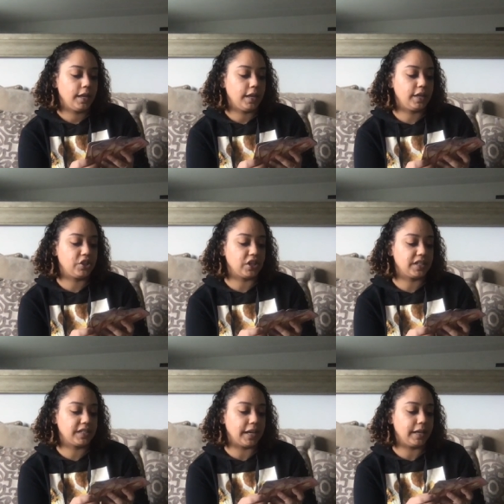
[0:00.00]
It's
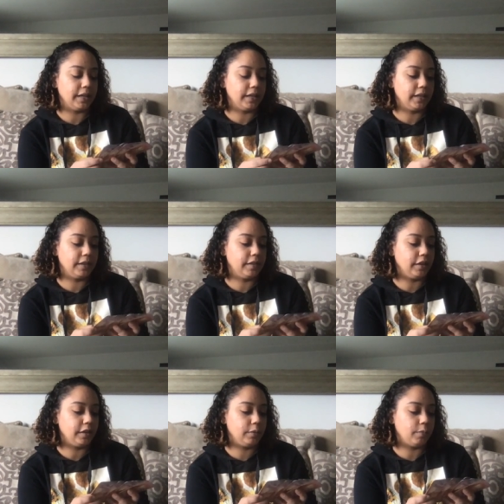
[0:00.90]
just that
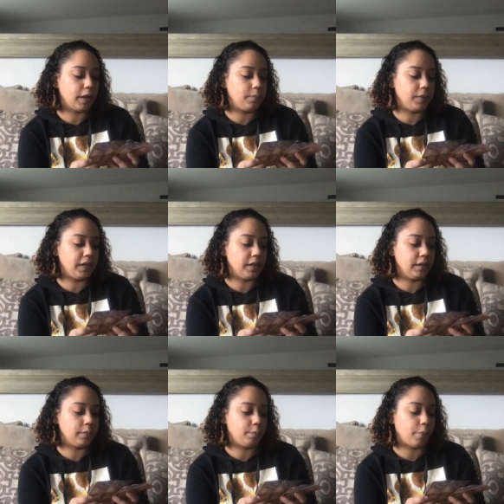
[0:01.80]
there might
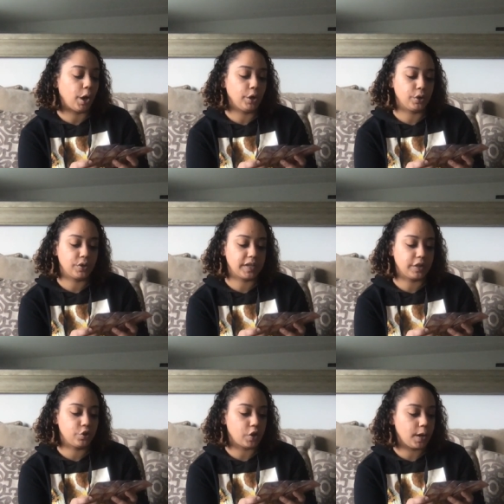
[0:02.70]
be partners that
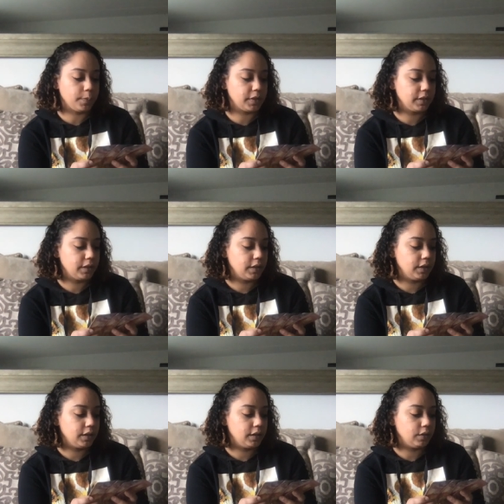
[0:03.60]
are dropped,
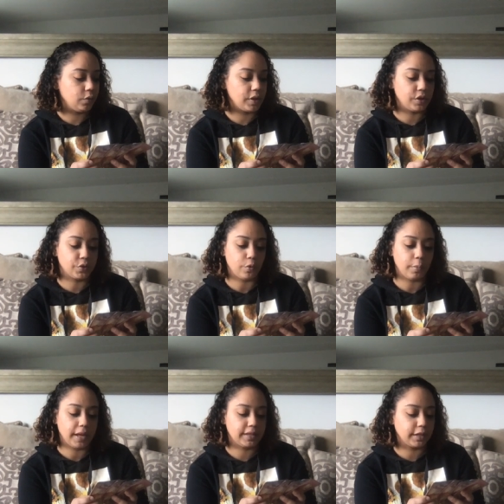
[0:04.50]
whether it's
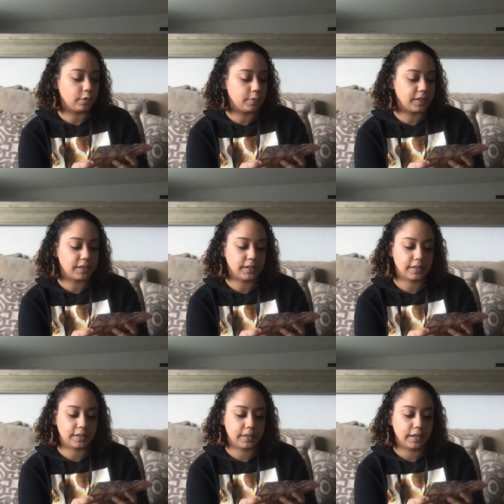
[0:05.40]
romantic or
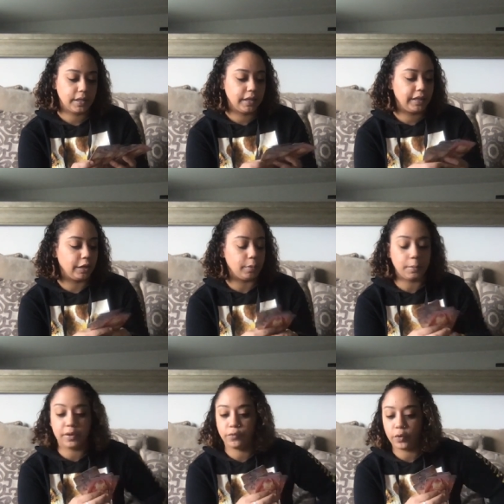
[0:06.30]
business. There may
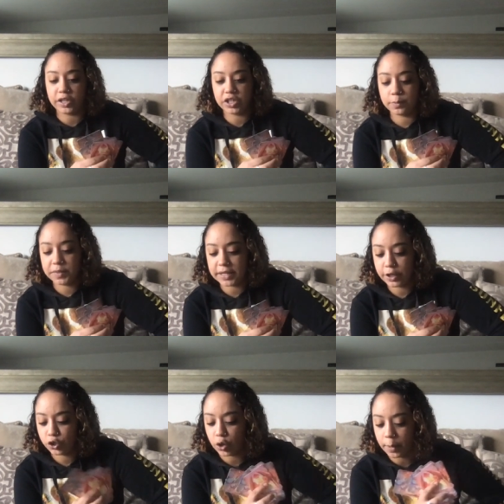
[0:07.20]
be friendships that
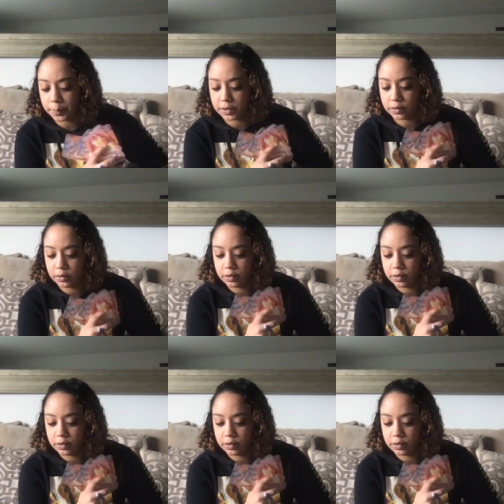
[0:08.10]
are dropped.